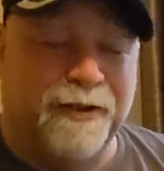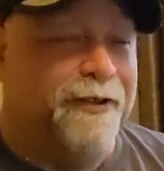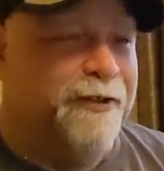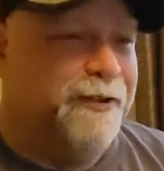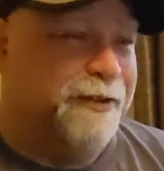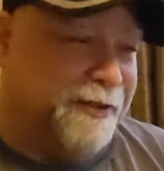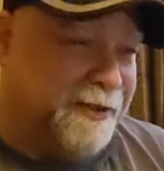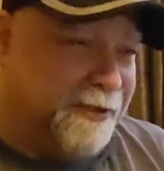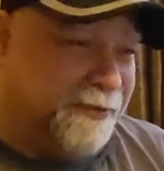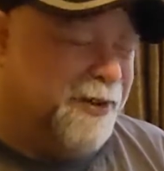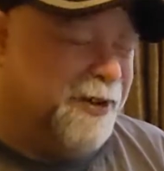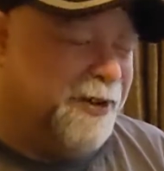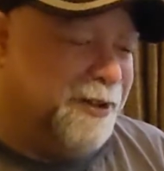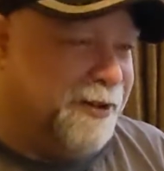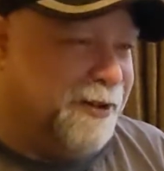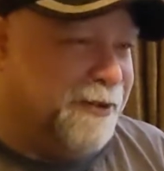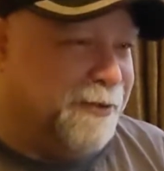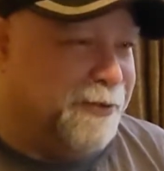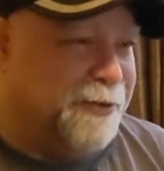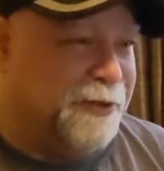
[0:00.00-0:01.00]
Now, if you're
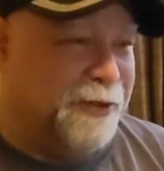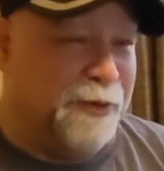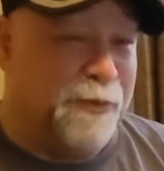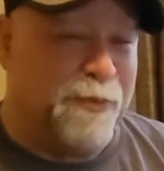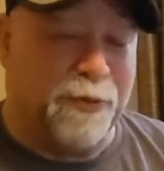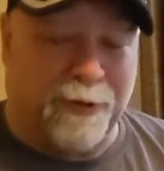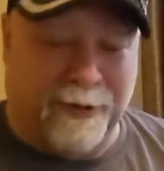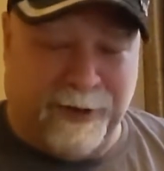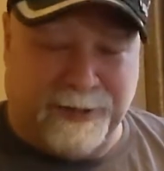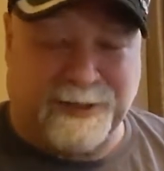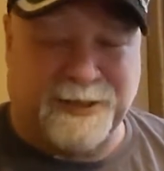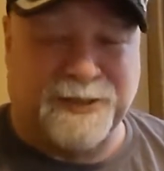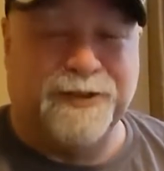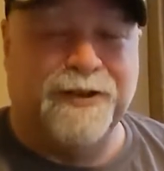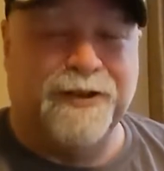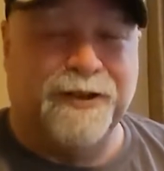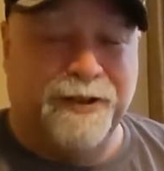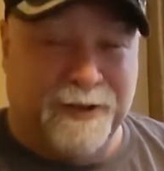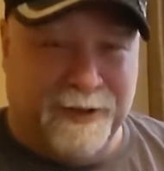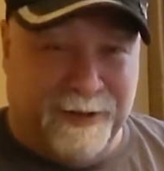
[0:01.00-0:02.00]
getting a really good price,
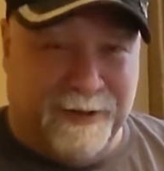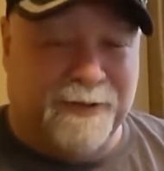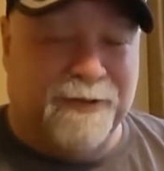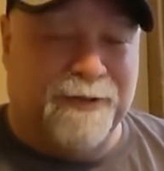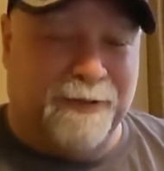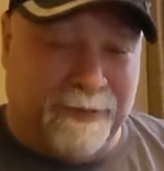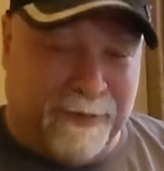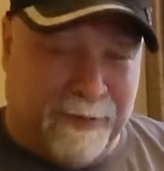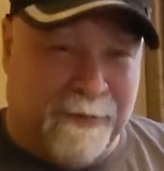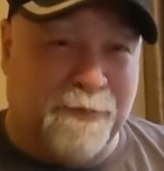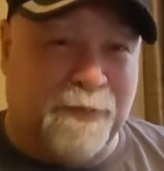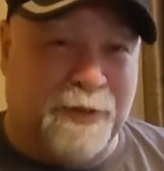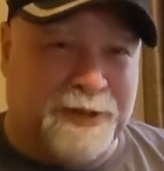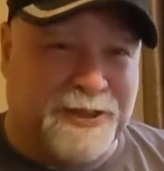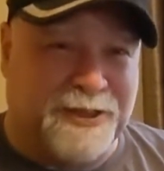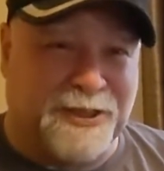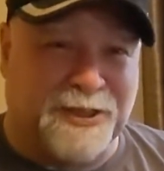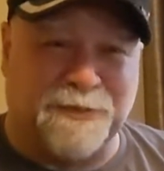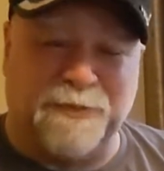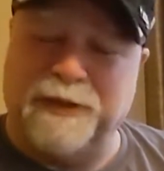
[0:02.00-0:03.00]
be
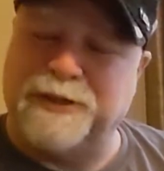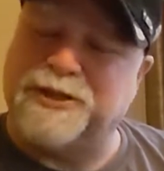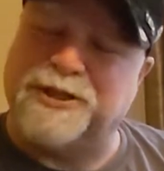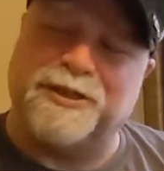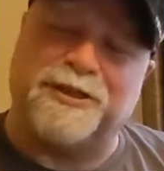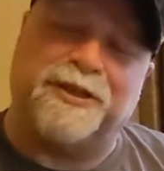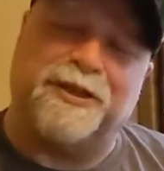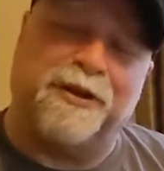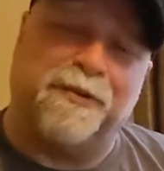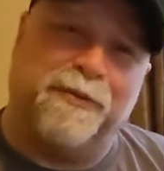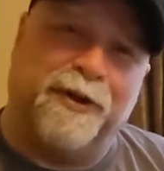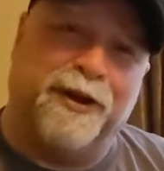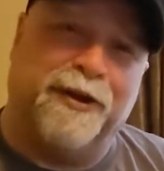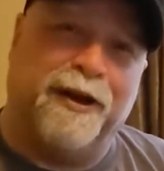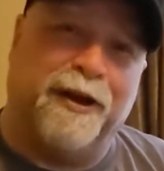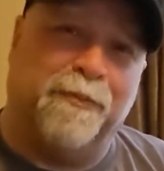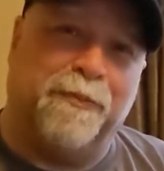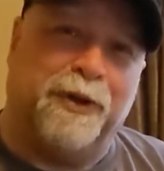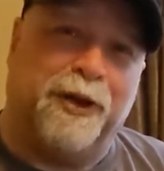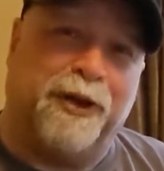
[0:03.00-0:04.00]
suspicious that it may
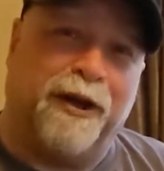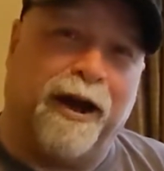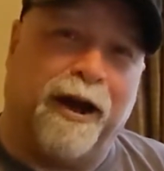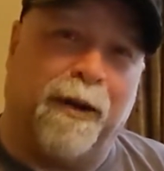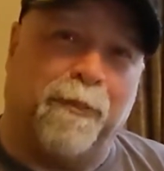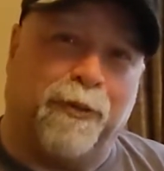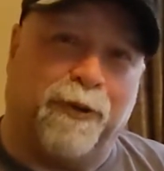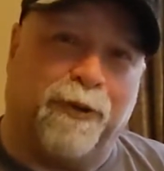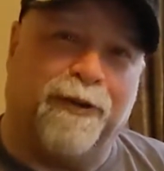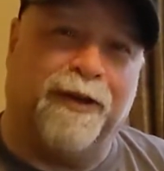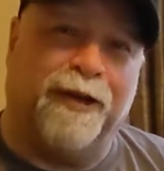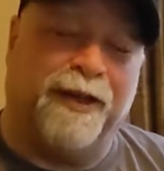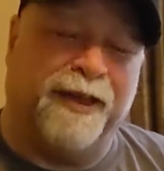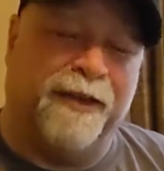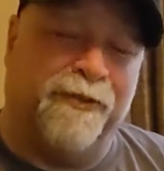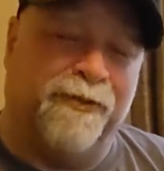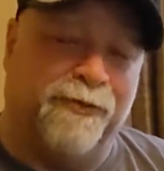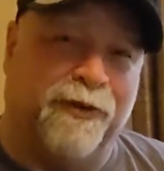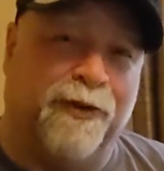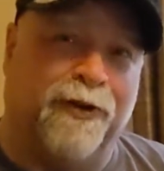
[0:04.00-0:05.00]
not be copper.
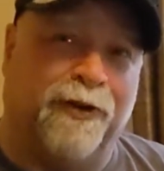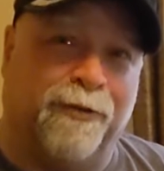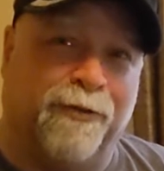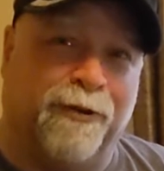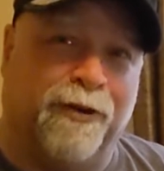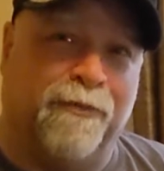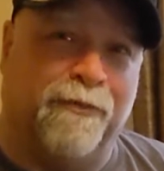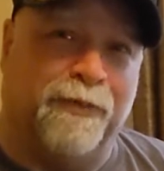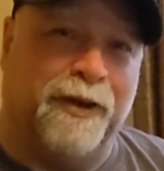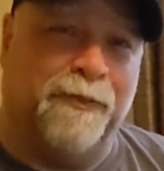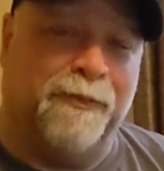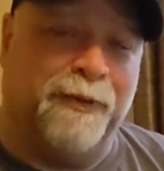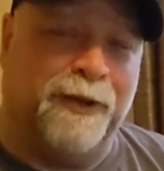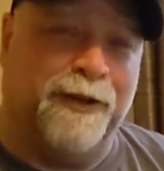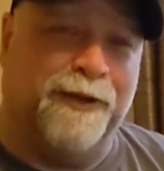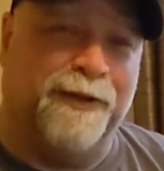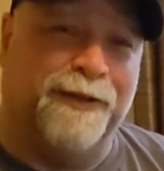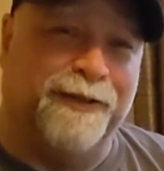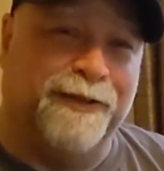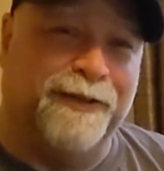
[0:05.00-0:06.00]
It very well may
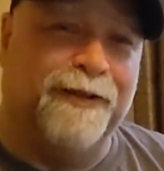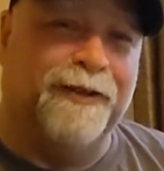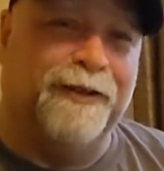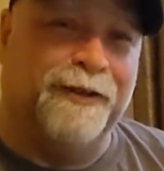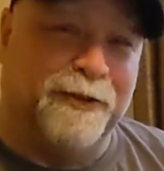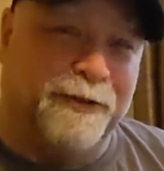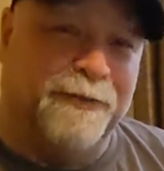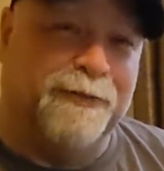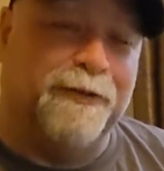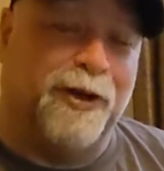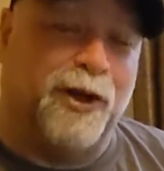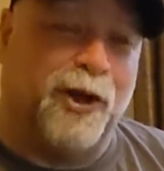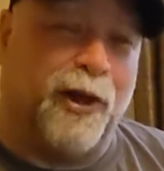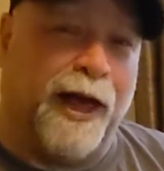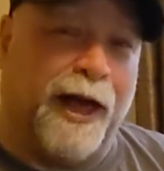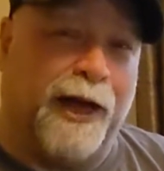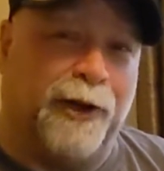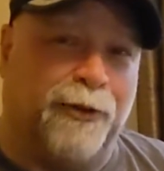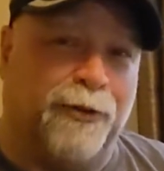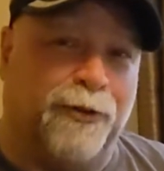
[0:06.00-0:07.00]
be
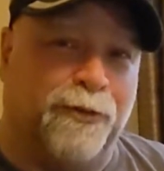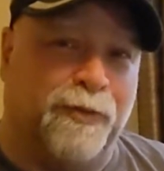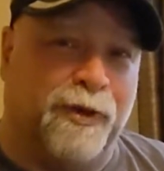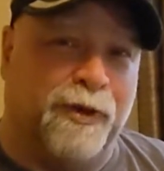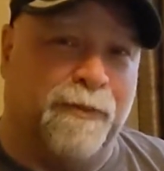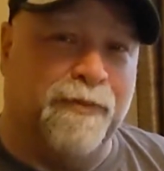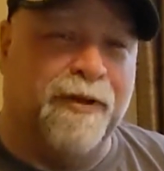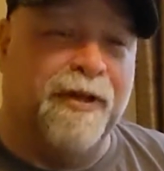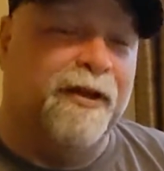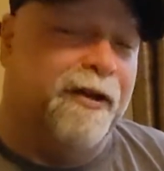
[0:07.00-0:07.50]
clad aluminum.